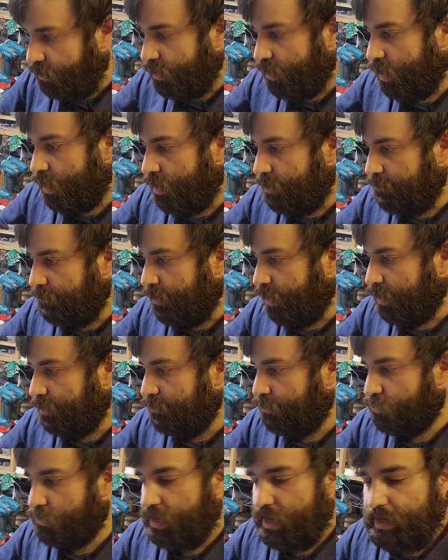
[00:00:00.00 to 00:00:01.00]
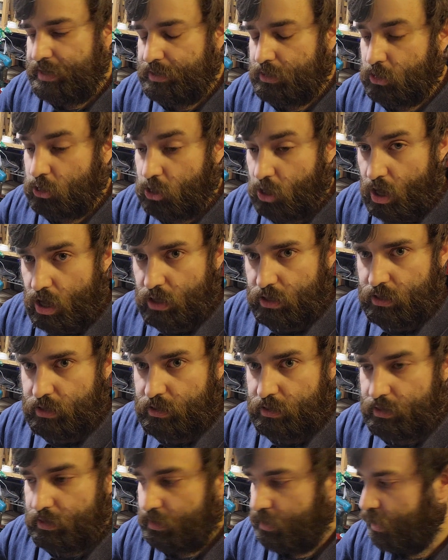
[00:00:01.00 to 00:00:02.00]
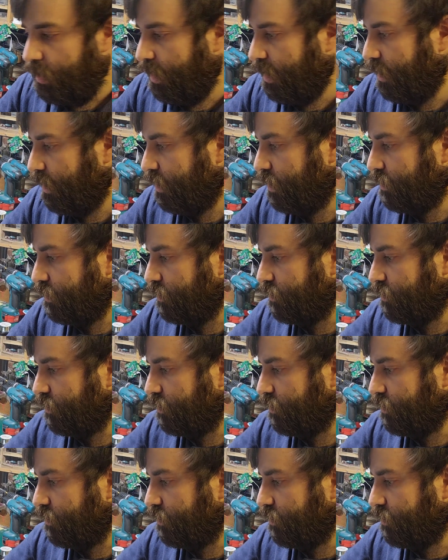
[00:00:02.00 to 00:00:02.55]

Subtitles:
a bucket brigade clock and